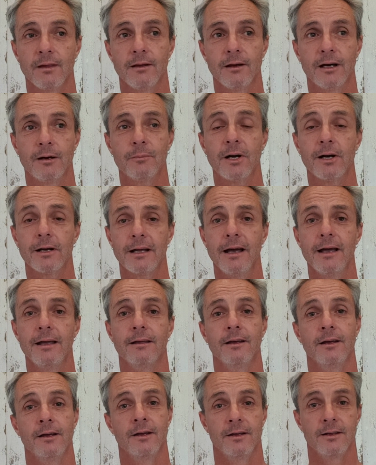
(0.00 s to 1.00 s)

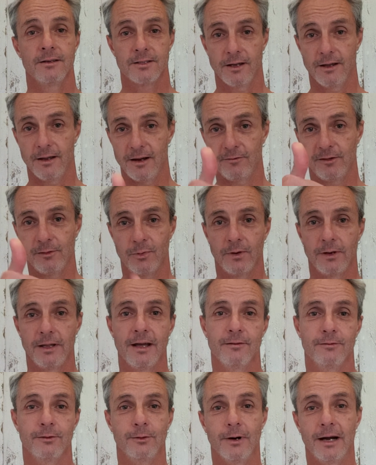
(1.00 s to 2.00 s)
Okay, so everybody
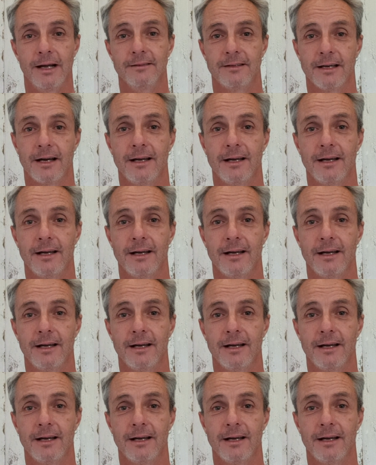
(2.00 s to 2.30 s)
have a great